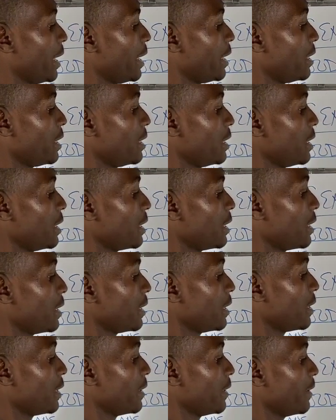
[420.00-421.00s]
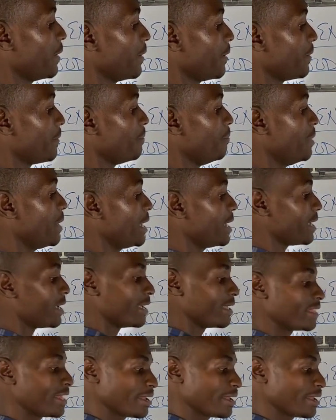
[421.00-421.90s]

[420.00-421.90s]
A, B.